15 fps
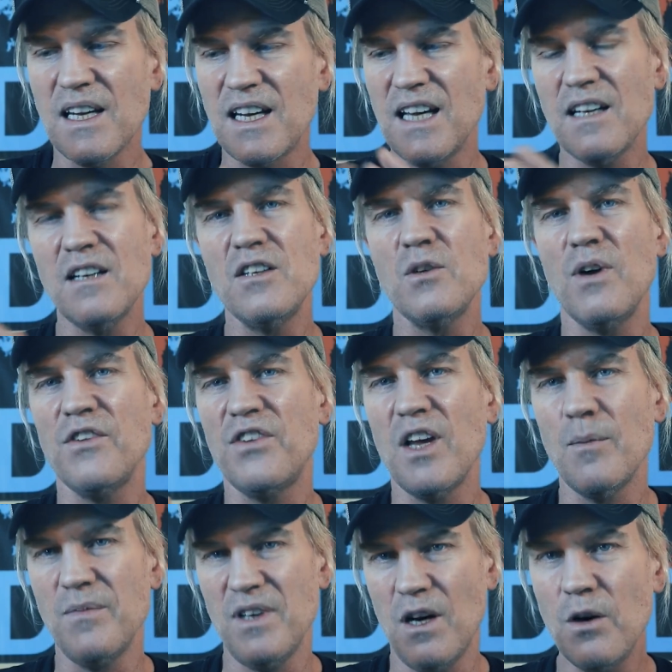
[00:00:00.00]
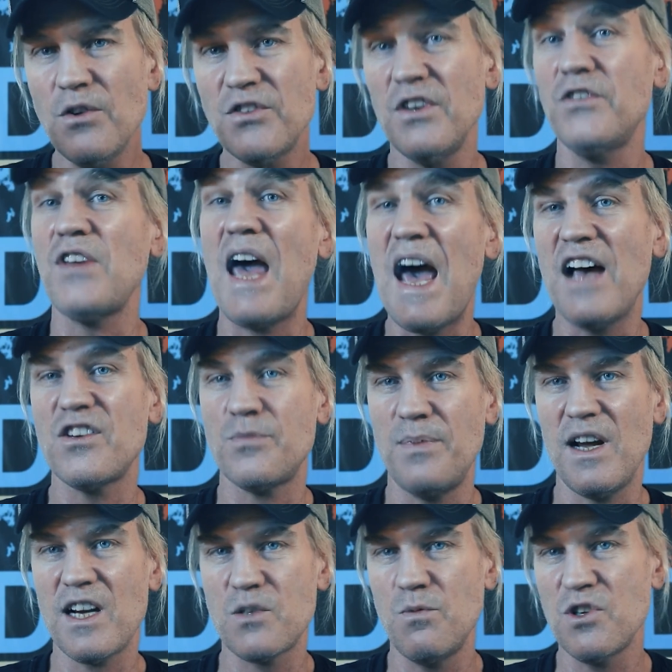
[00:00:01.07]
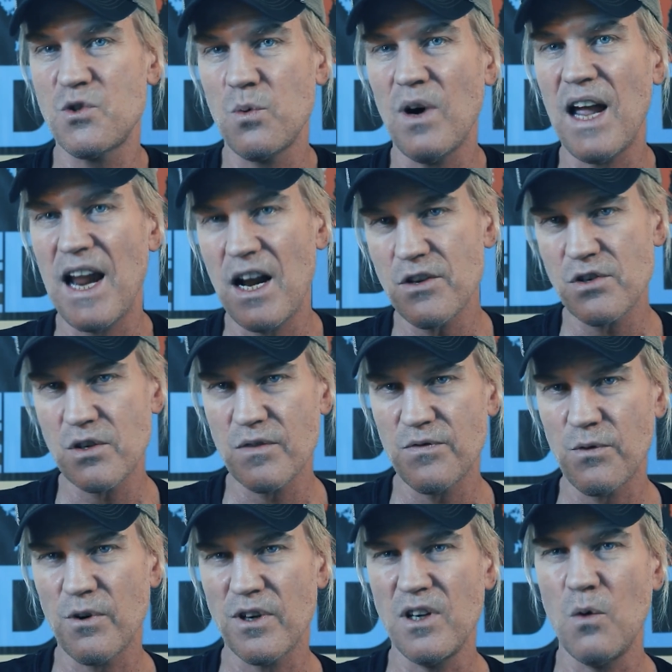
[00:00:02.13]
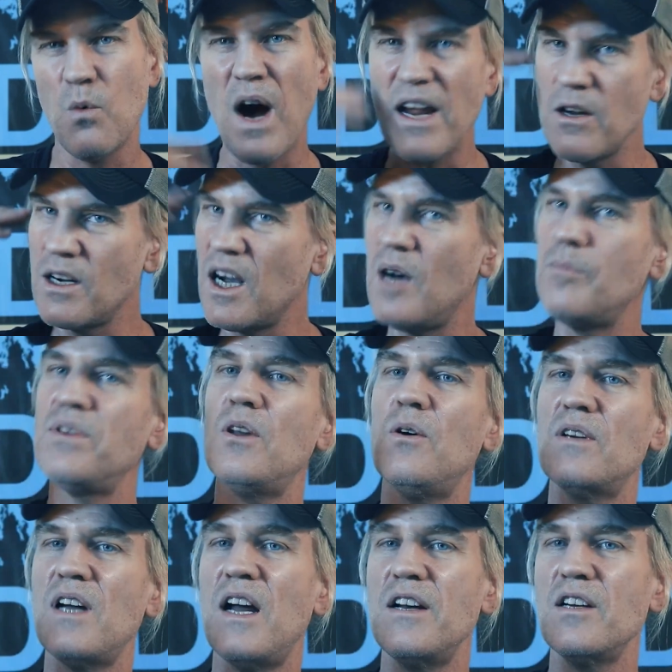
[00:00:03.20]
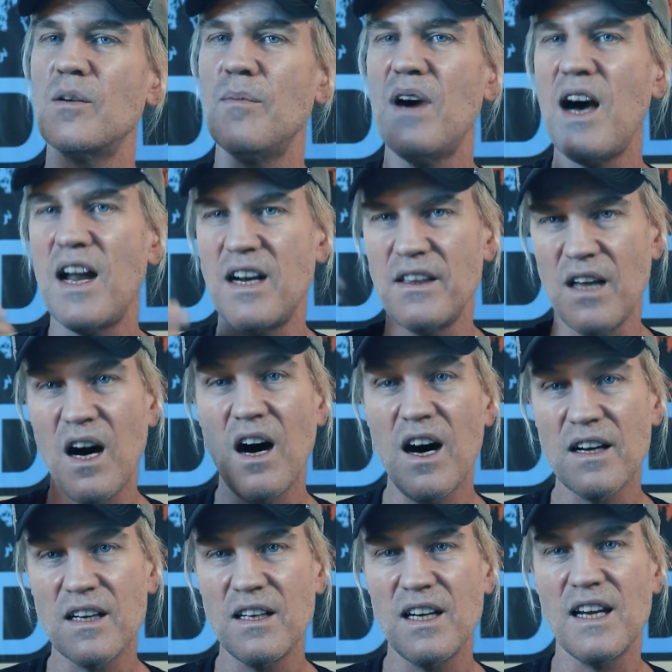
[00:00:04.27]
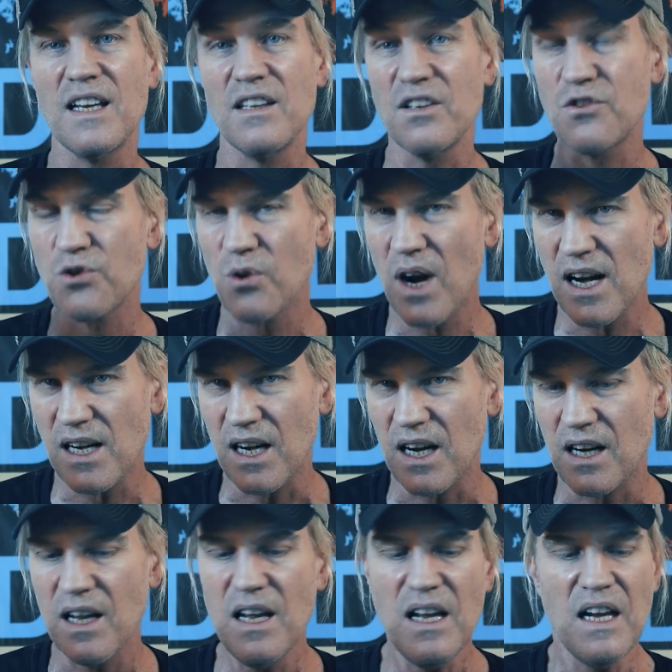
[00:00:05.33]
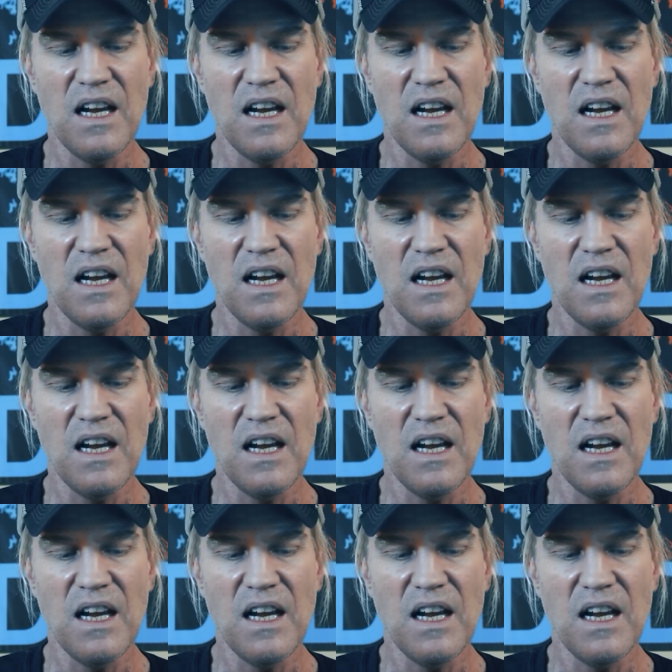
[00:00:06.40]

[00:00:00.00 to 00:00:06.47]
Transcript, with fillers: Get into his hypnosis aspects, which will answer for you why you got blown out of your mind and the auditing and the training.